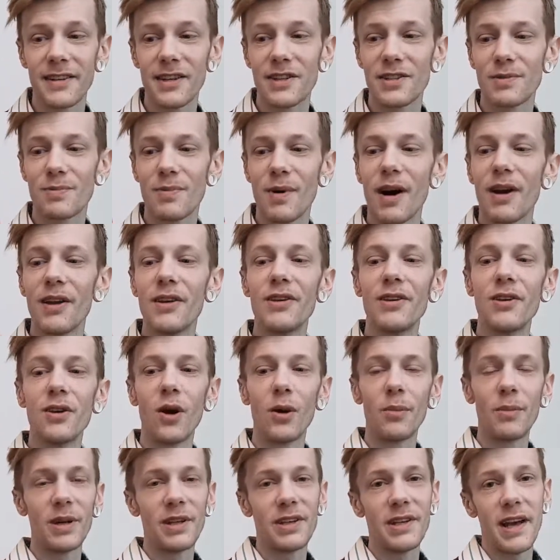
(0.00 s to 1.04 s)
This one,
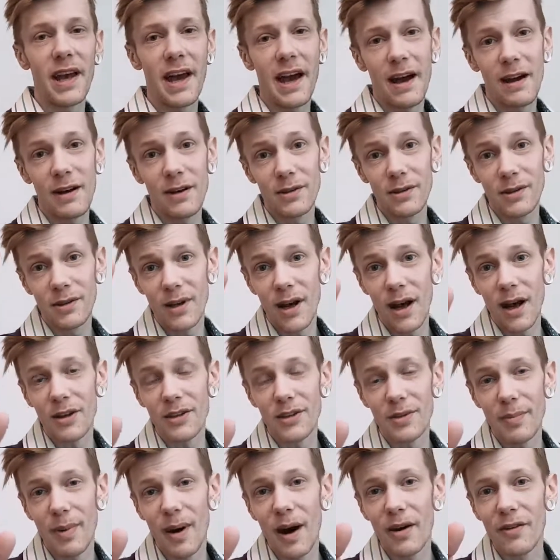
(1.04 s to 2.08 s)
L'Homme Ideal Eau
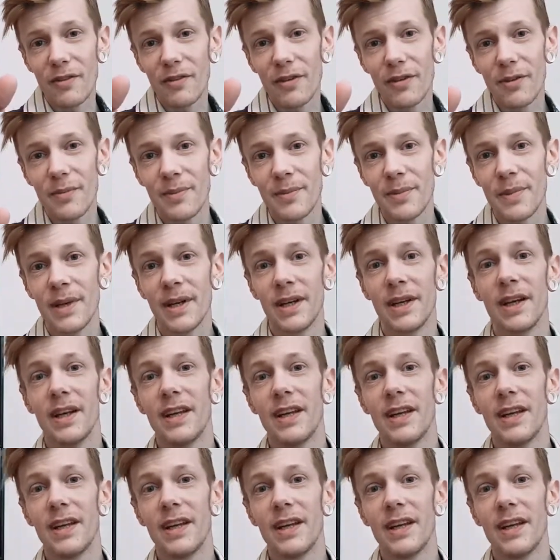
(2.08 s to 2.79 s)
de Parfum.